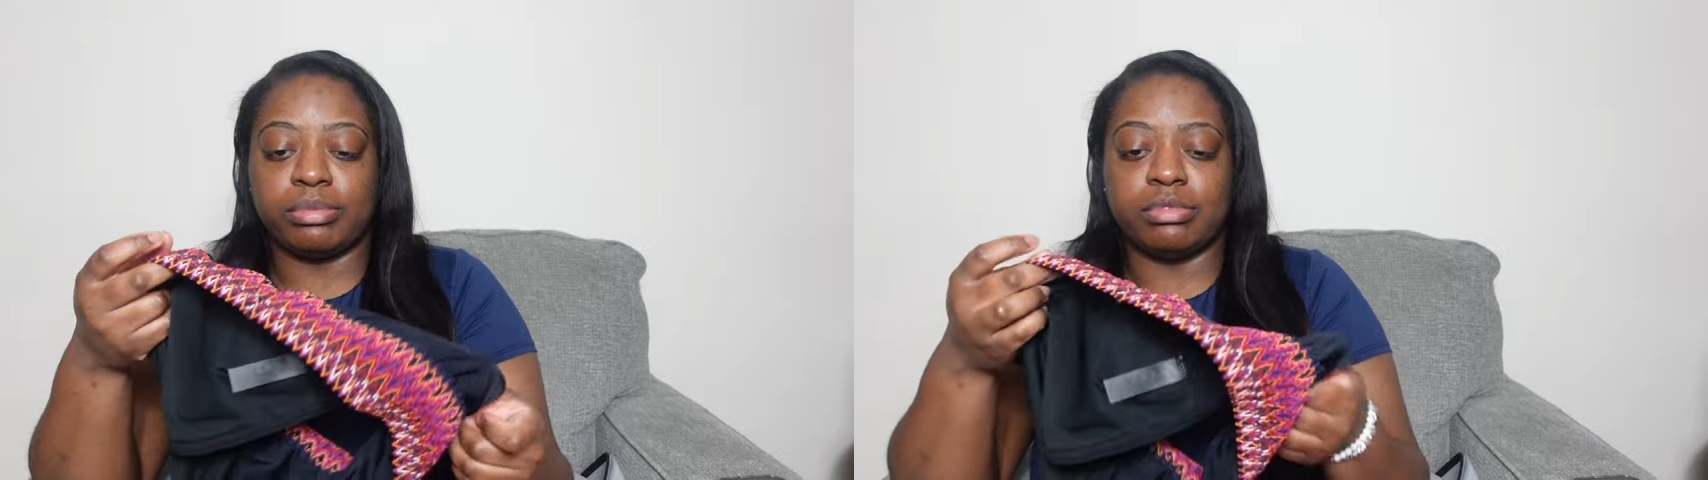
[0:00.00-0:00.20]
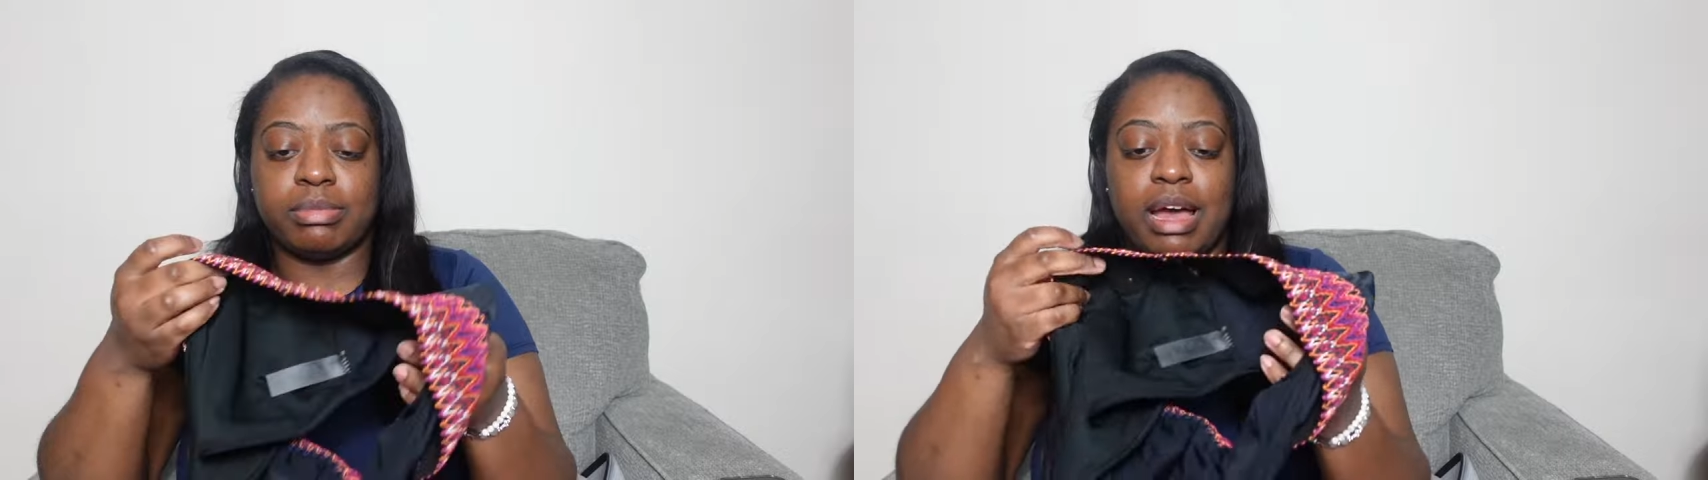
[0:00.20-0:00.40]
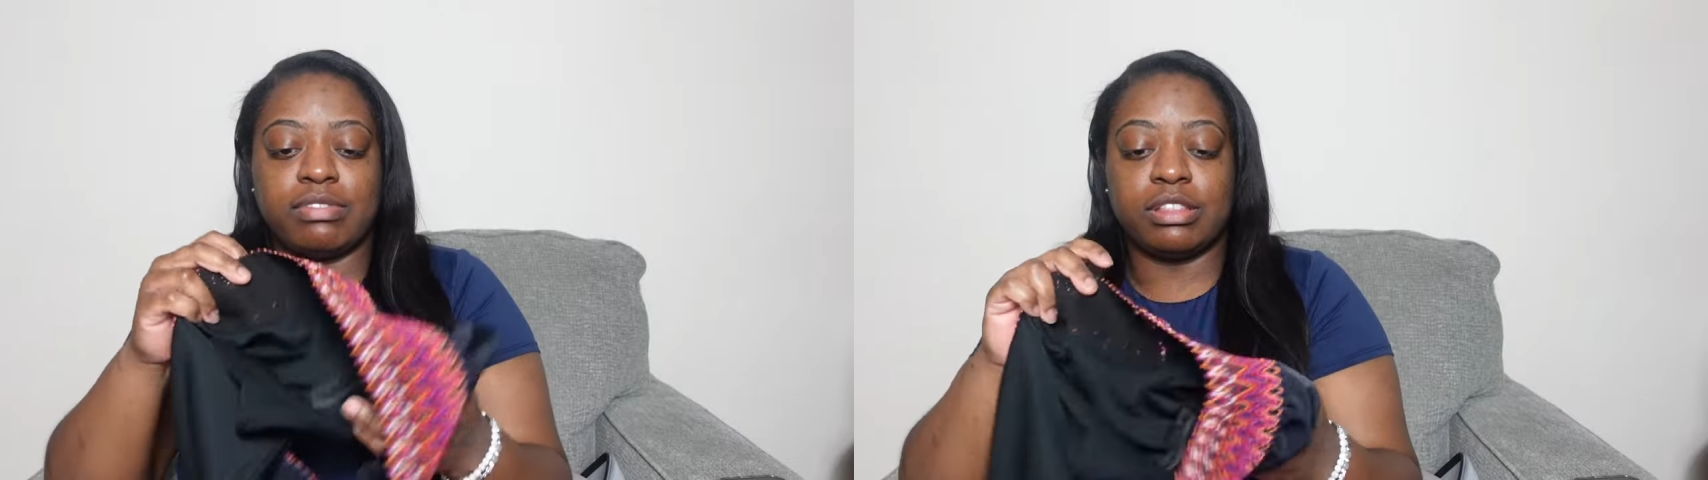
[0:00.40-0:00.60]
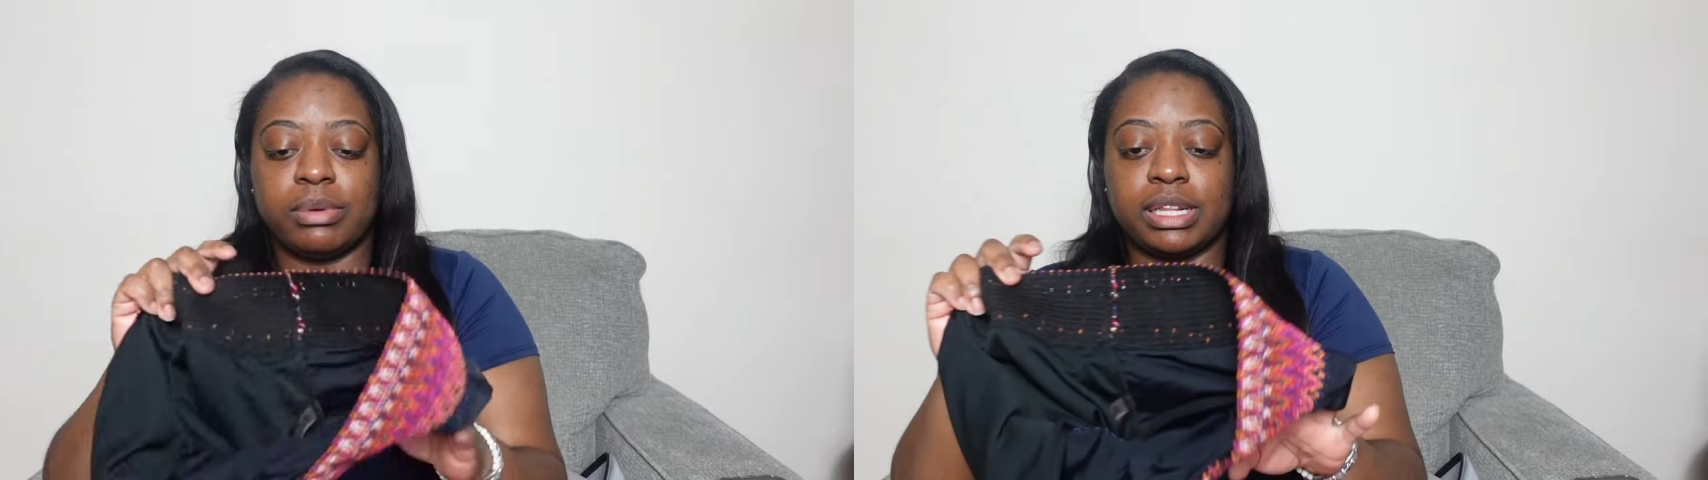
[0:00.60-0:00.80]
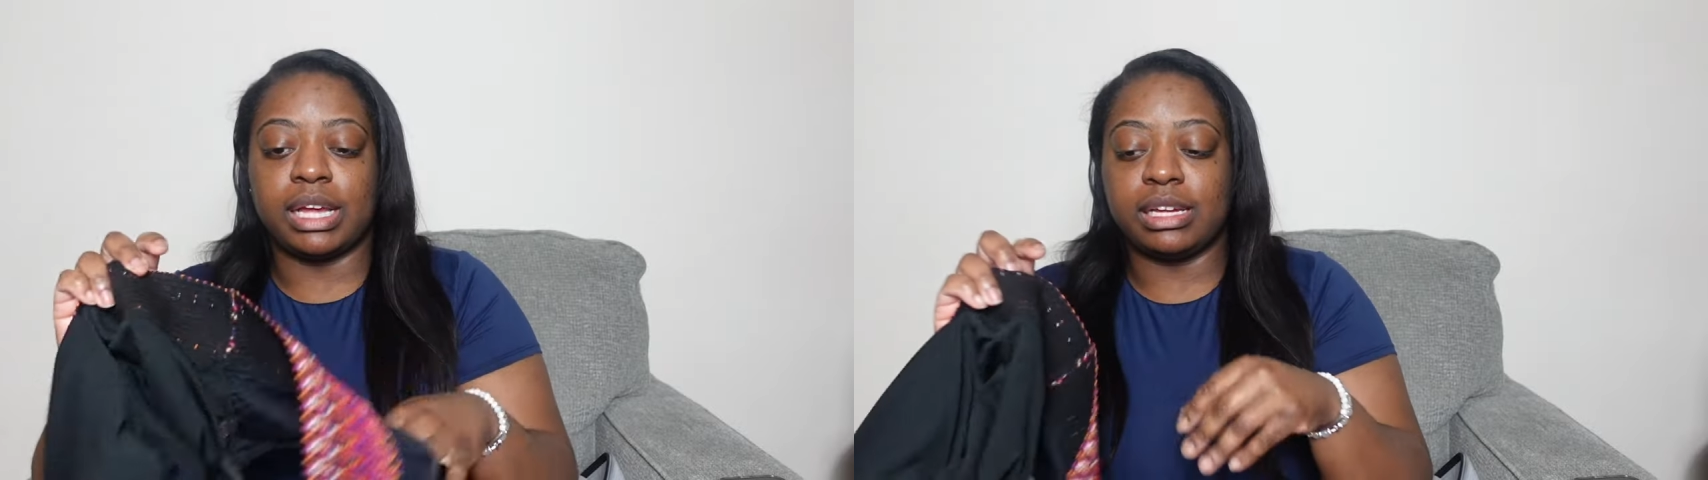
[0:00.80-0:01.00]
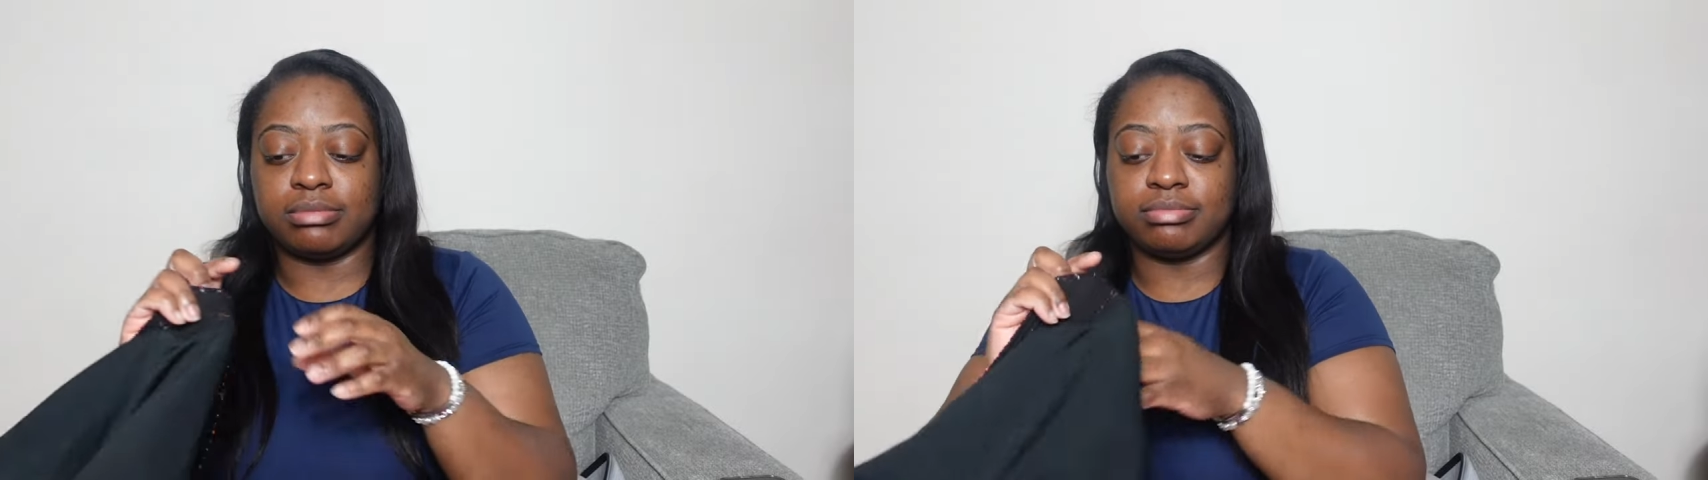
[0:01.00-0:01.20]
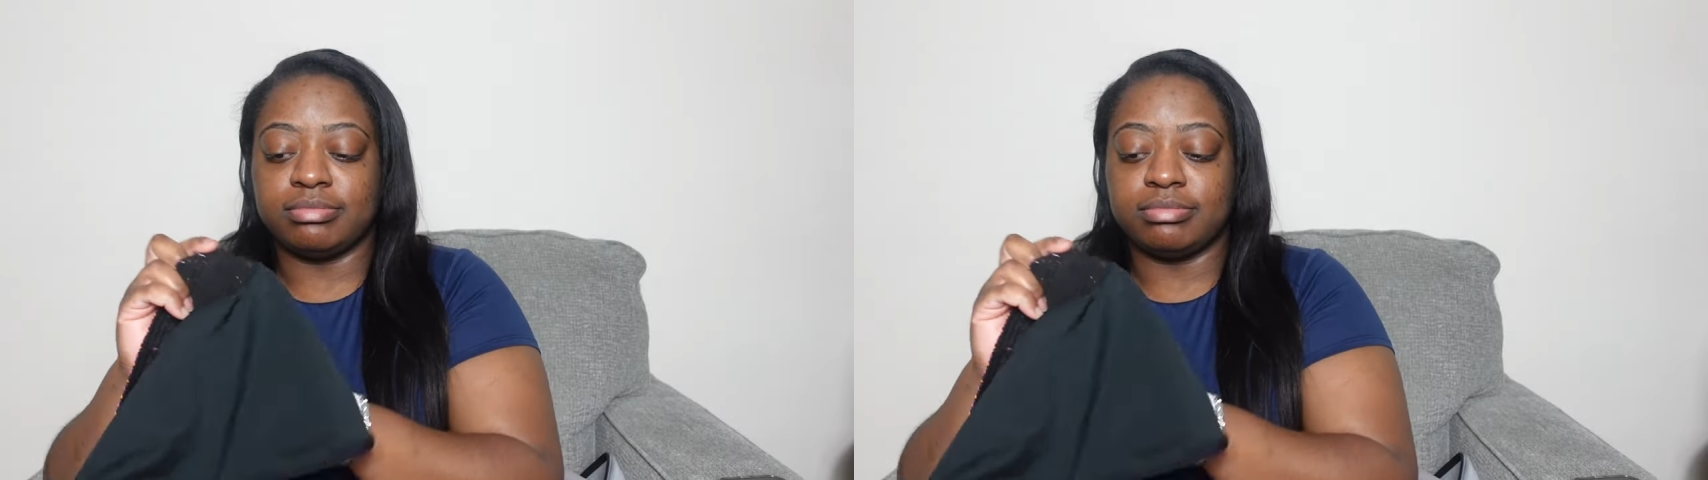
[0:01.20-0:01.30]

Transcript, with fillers: you might have to wear like,